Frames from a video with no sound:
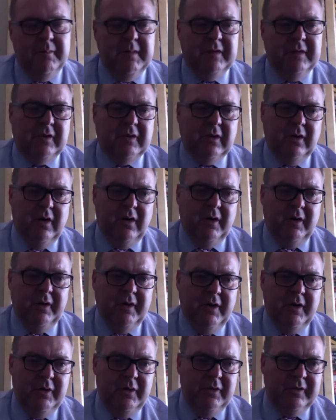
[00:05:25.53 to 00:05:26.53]
Miss
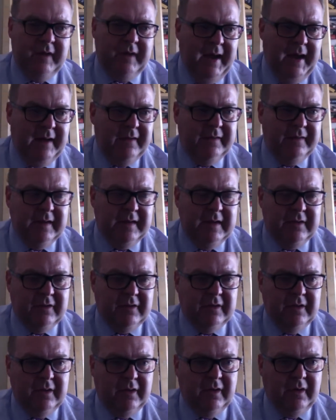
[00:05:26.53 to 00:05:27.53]
Clawton, who's the head of
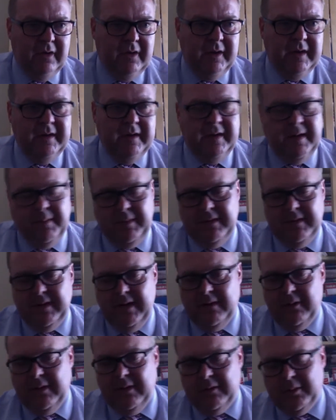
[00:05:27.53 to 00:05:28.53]
teaching and learning, the
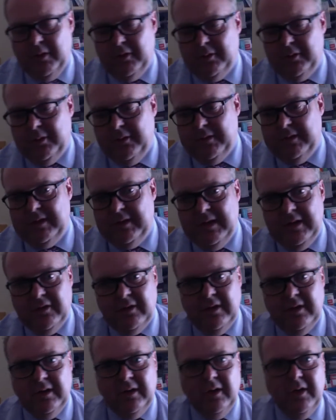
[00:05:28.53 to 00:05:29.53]
deputy head responsible for
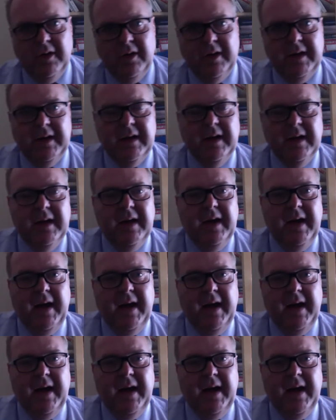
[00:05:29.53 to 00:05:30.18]
teaching and learning.